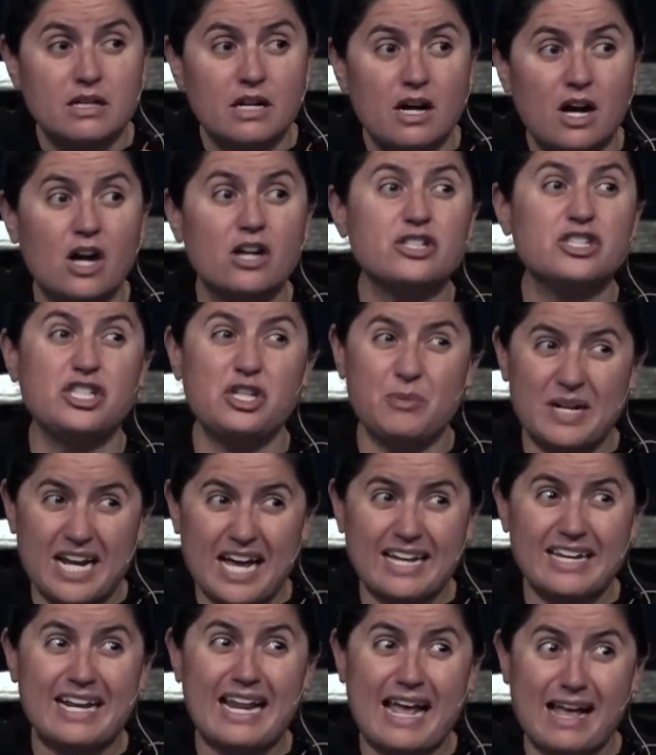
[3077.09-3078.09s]
Aren't you and I
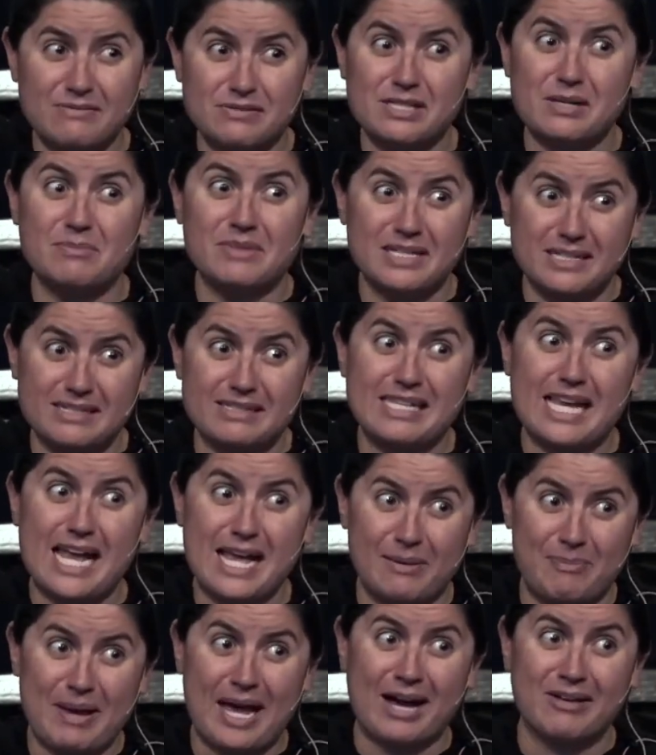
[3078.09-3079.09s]
going to have something to say
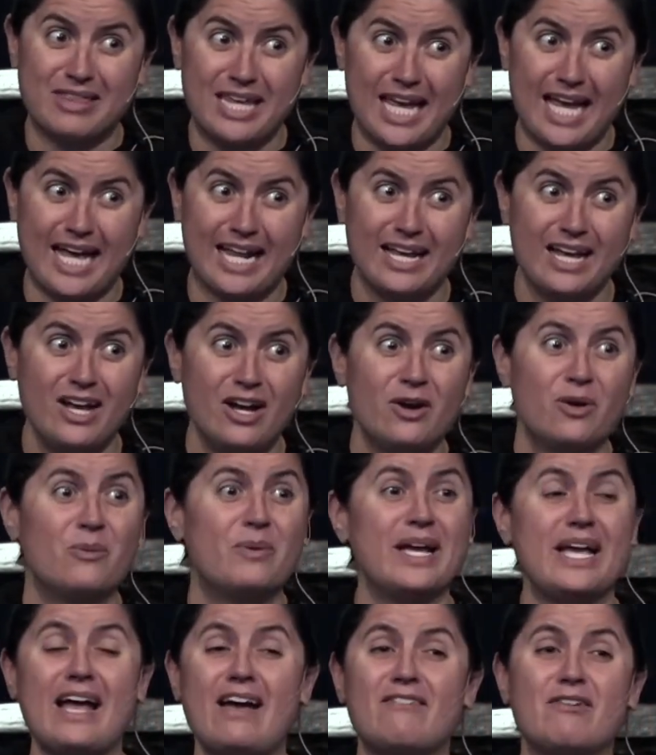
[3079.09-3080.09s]
about that? We
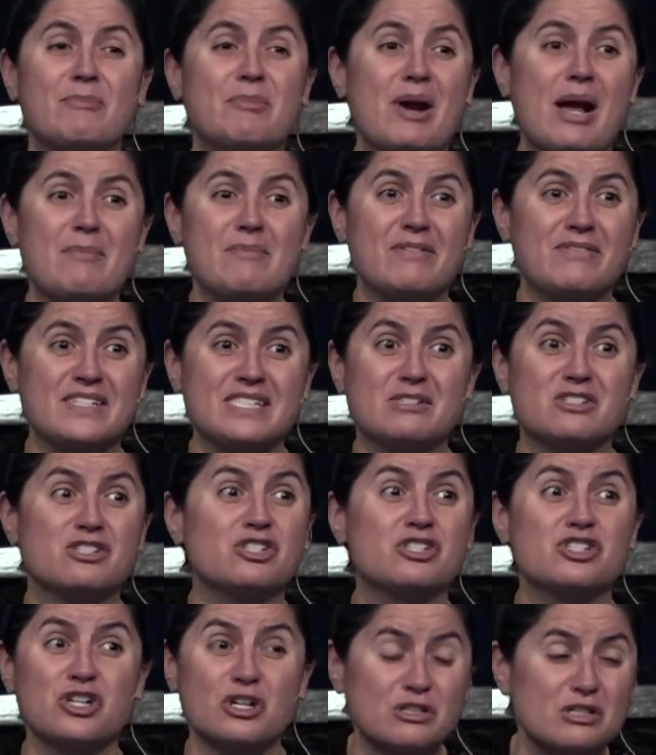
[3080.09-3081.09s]
have a problem if his
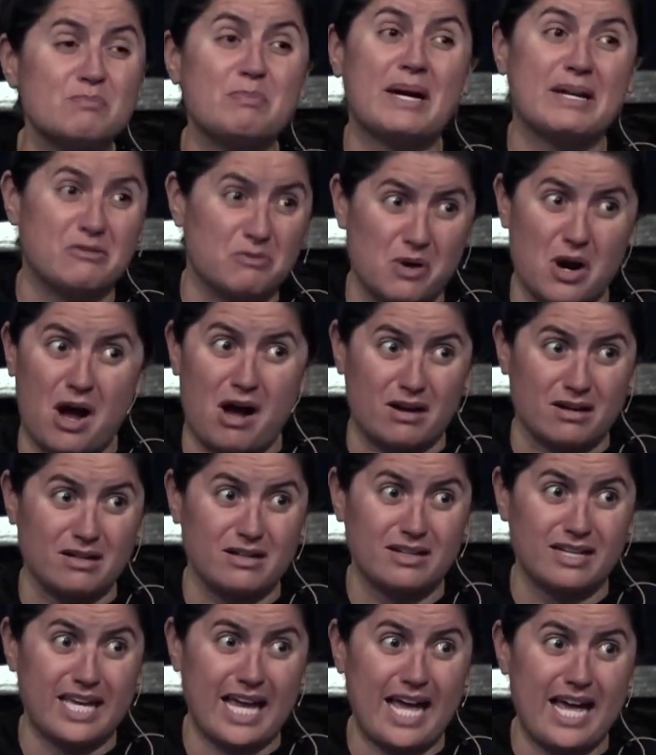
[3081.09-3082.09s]
shirt's button wrong,
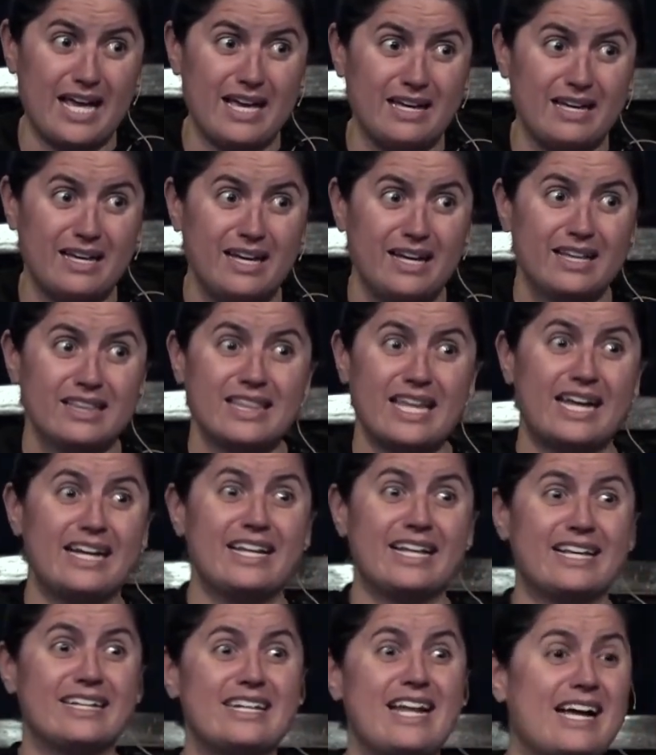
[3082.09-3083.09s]
okay?
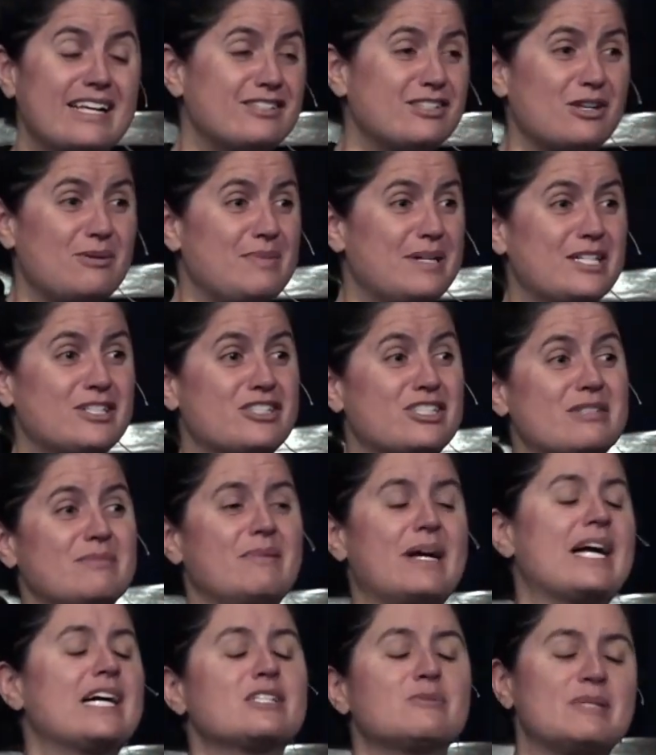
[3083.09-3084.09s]
Like, not so much. My
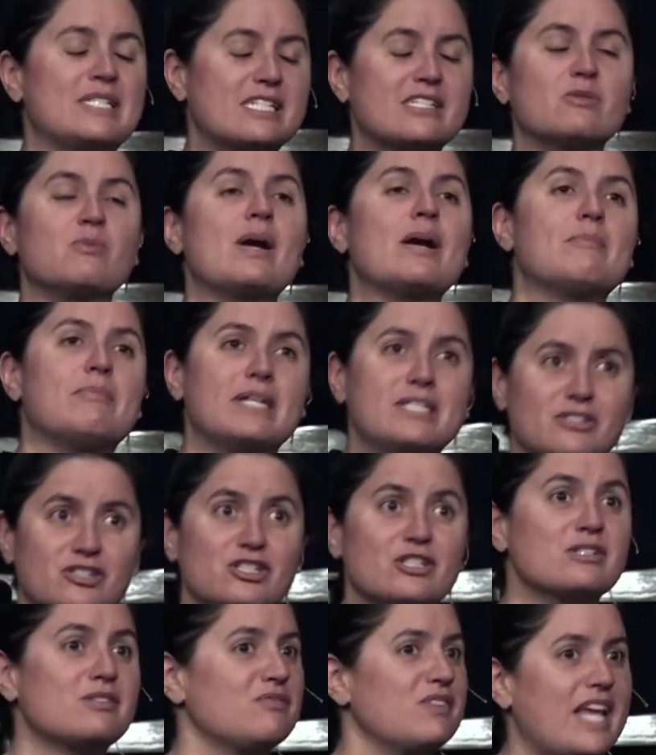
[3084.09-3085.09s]
husband doesn't wear button
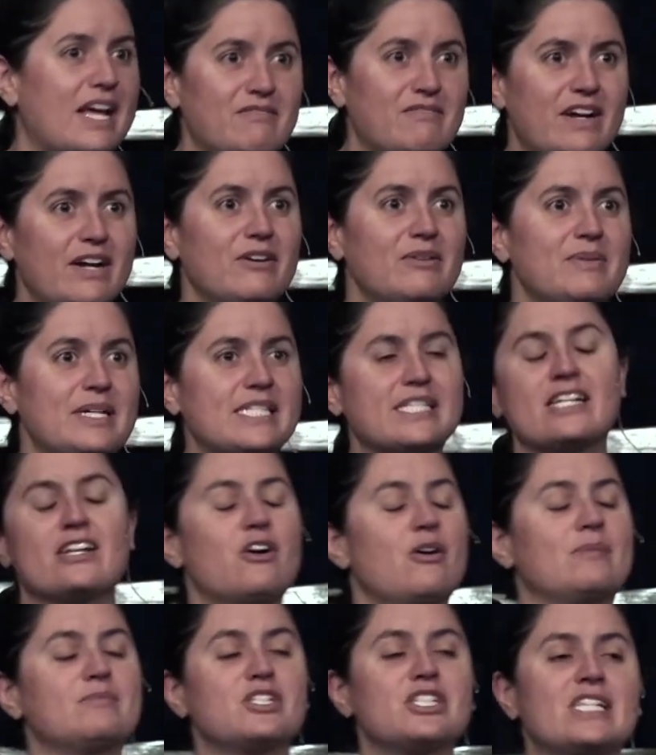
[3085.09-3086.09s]
shirts for that very reason. No,
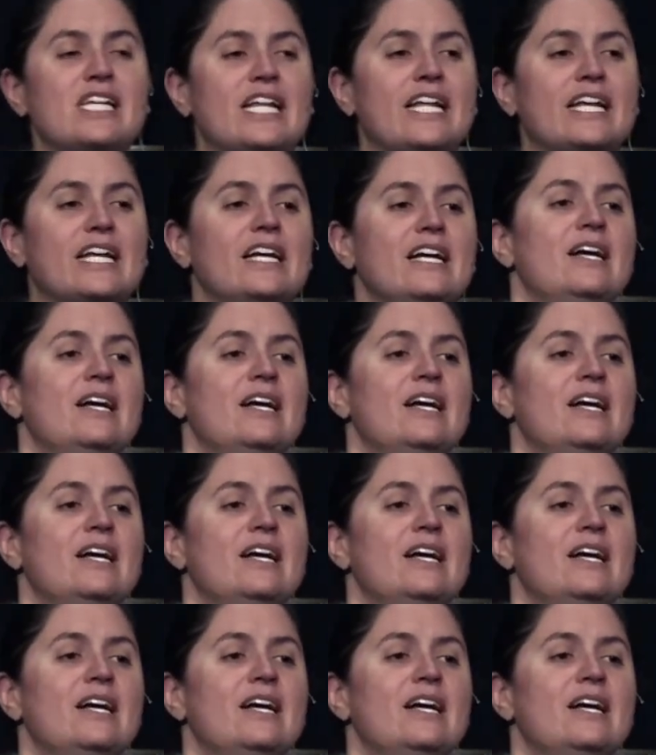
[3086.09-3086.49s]
I'm just kidding.